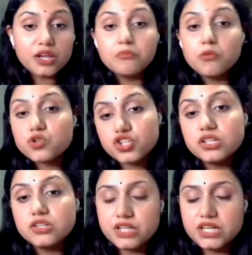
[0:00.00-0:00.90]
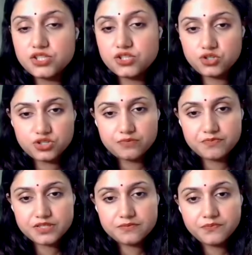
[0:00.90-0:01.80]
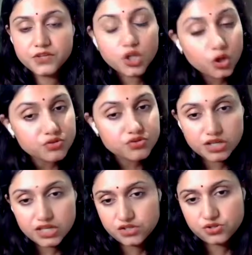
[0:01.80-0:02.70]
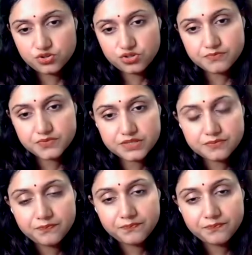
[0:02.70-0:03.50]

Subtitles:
emotional relationships, close relationships.